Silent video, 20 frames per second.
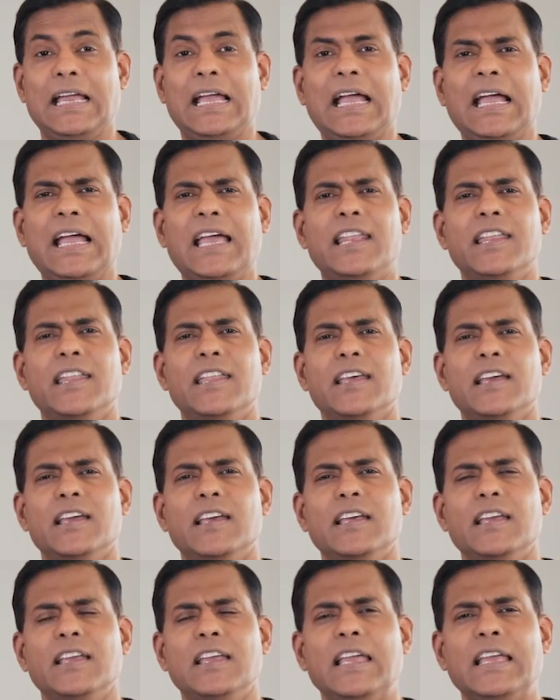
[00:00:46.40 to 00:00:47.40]
and
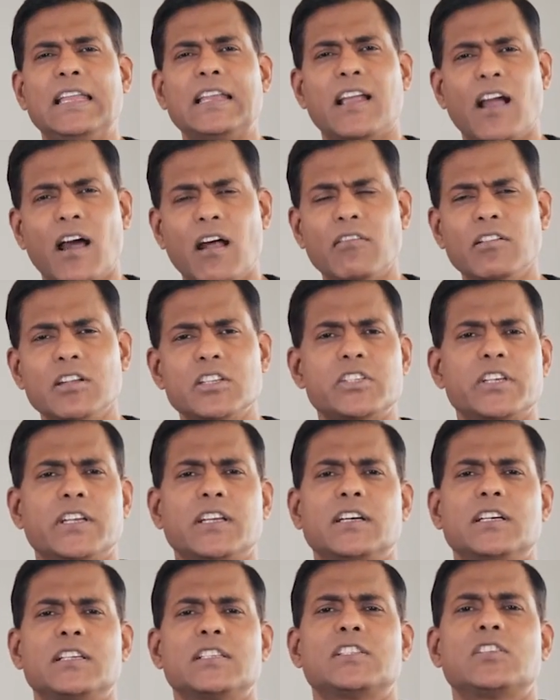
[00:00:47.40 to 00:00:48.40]
encouraging
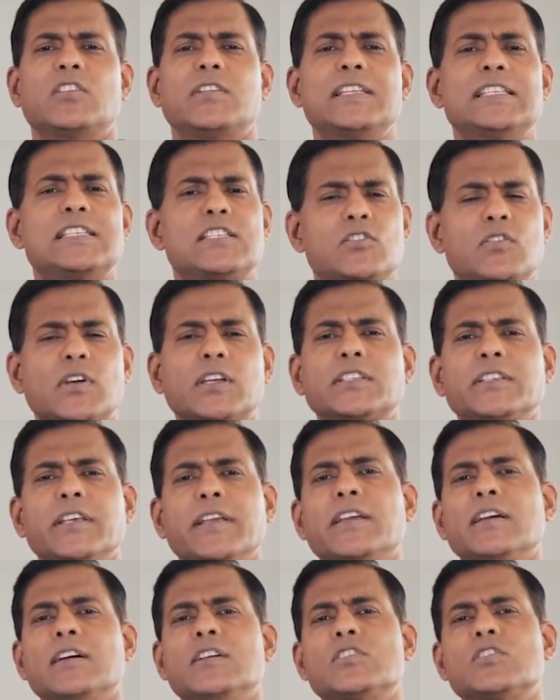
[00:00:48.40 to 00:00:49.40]
us or
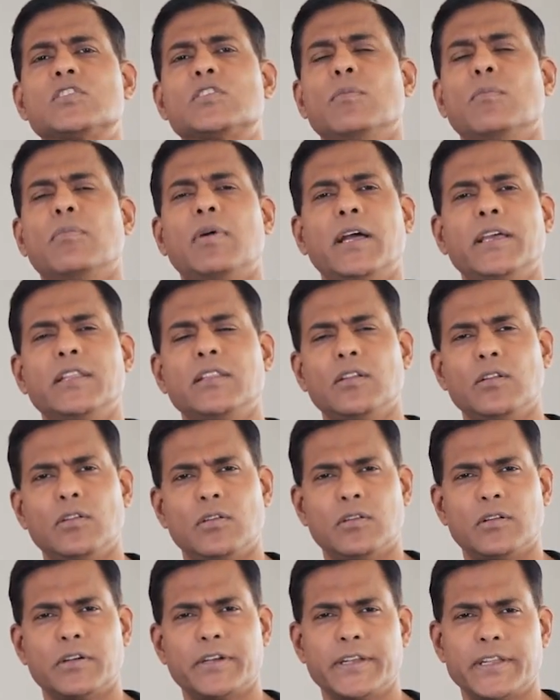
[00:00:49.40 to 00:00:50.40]
instructing us by the
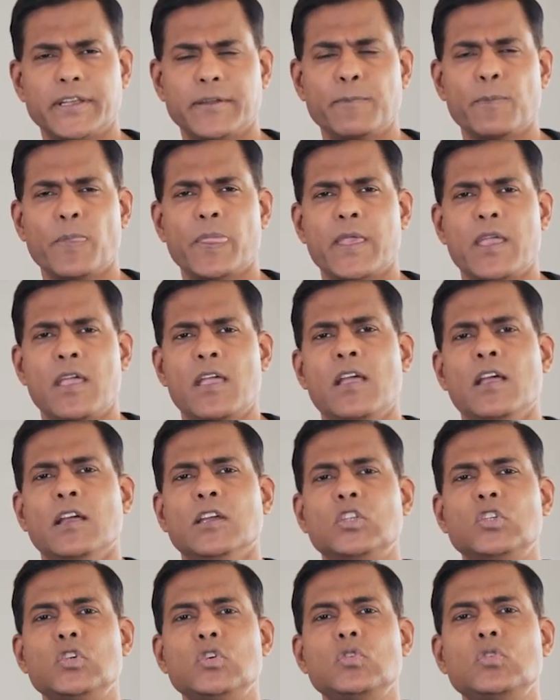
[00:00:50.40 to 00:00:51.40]
Lord
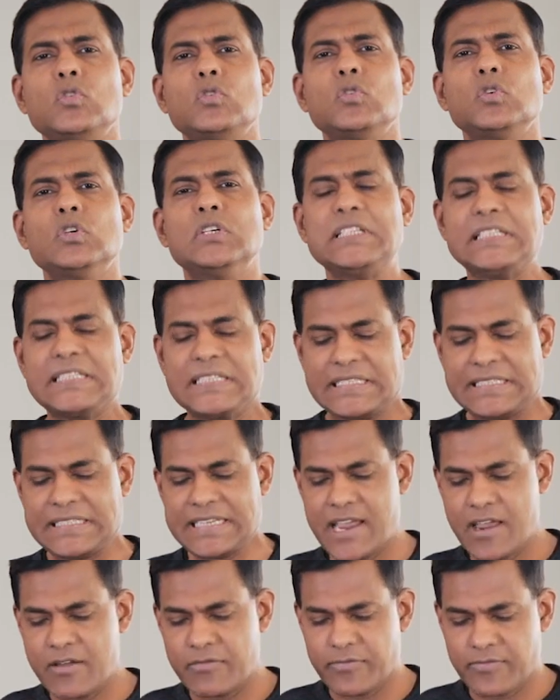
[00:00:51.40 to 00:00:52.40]
to
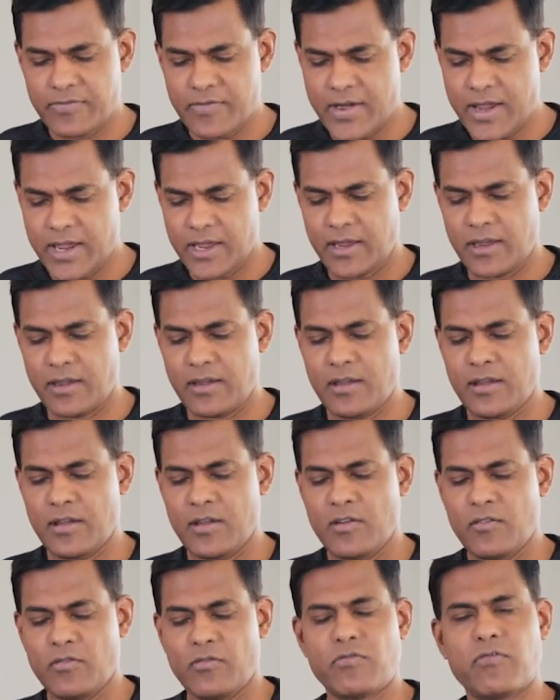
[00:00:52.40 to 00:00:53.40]
stay free
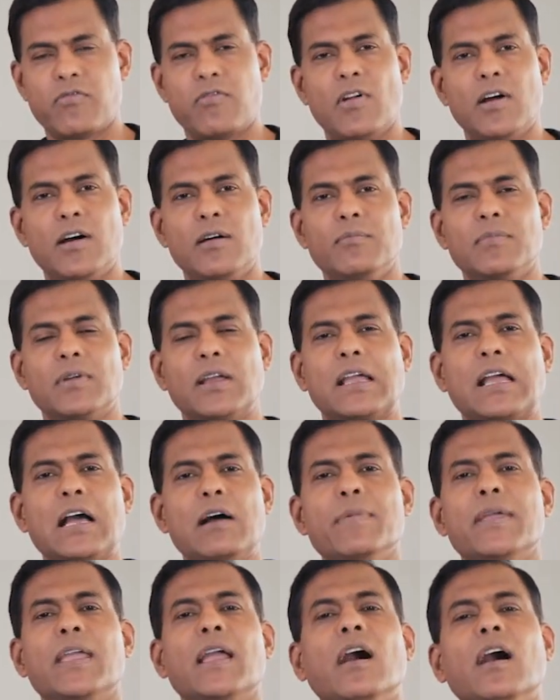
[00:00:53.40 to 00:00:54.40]
from
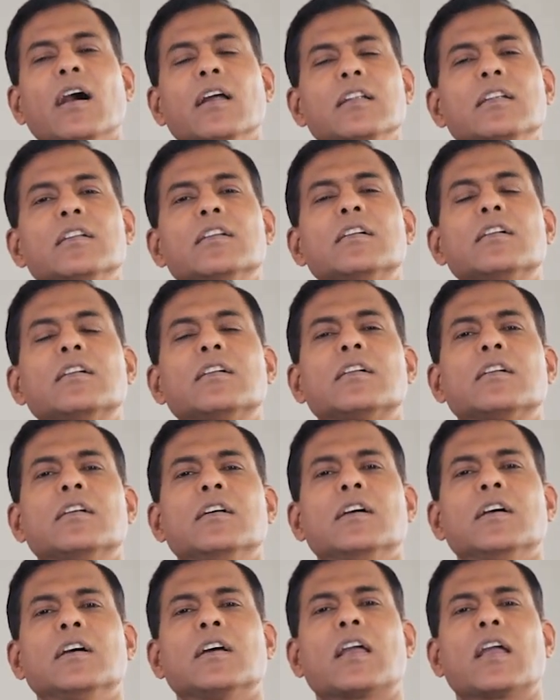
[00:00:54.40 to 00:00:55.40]
coming under
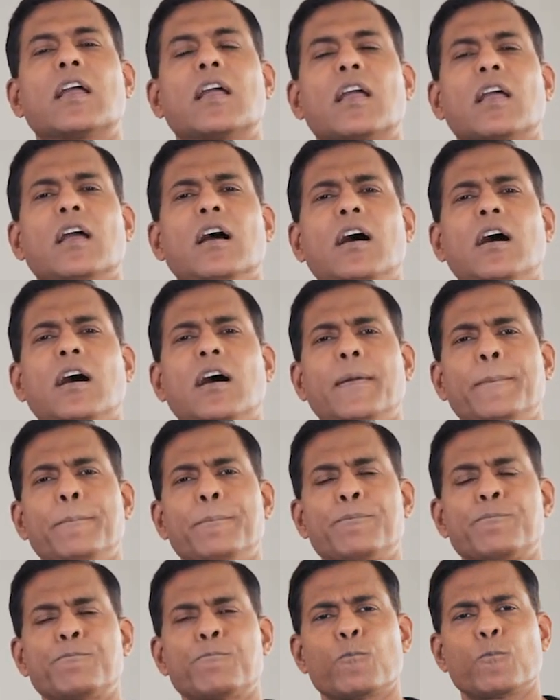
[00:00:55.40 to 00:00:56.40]
uh,
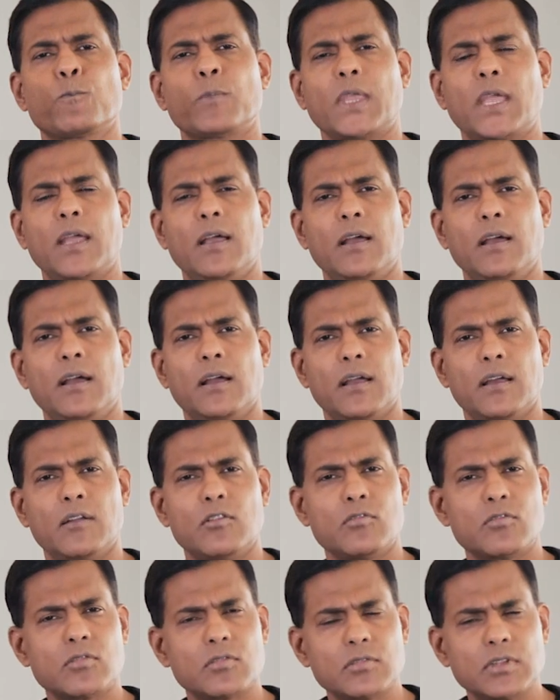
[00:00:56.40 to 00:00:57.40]
uh,
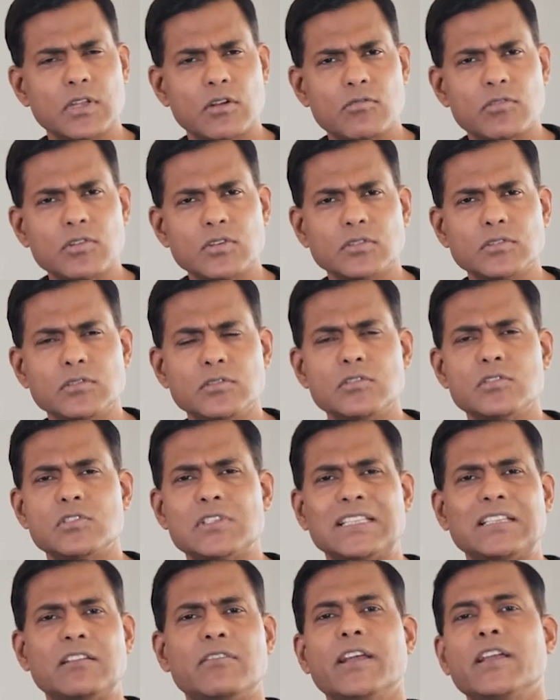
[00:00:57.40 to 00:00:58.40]
the rules
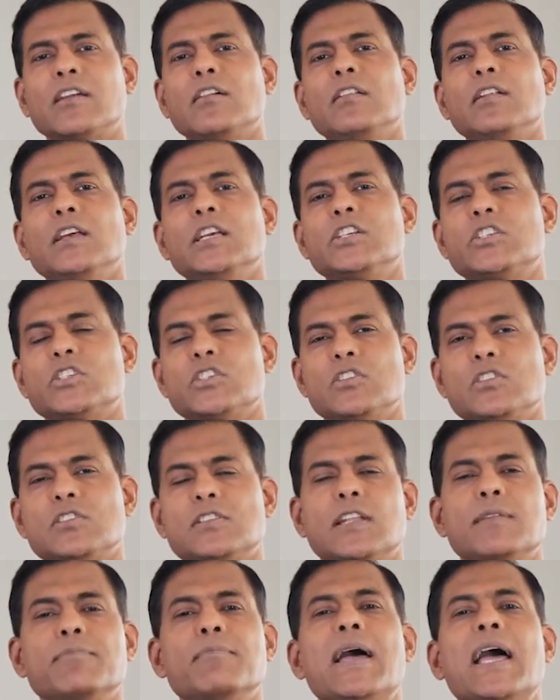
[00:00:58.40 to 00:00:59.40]
and the regulations
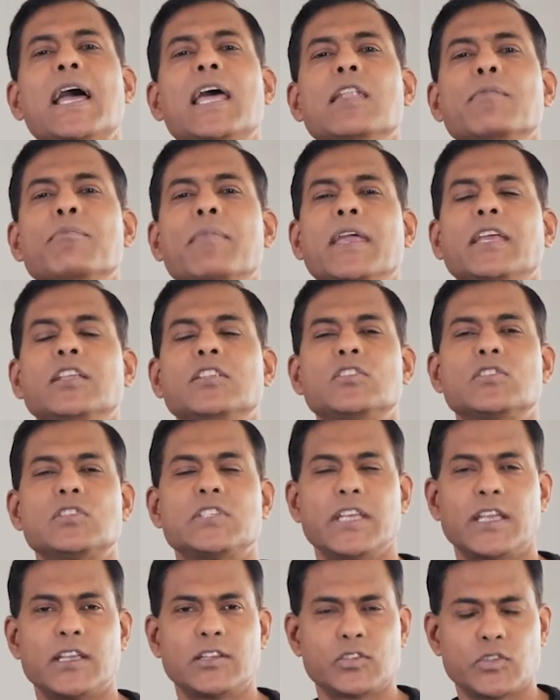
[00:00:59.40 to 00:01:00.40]
that man may
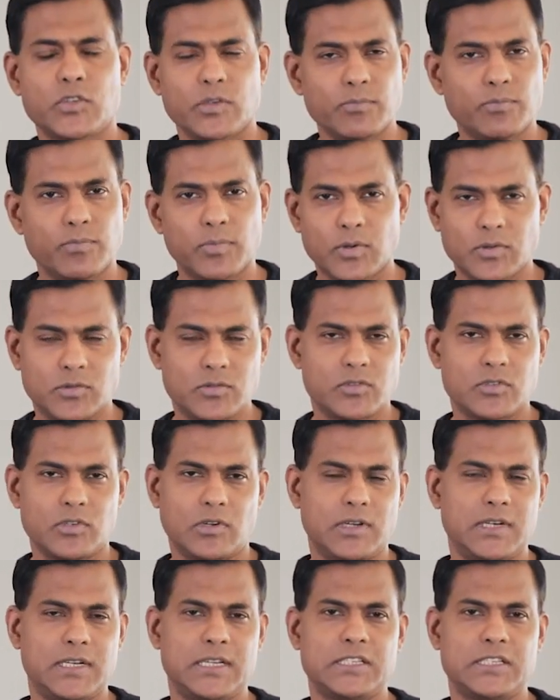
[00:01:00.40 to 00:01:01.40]
seek to impose on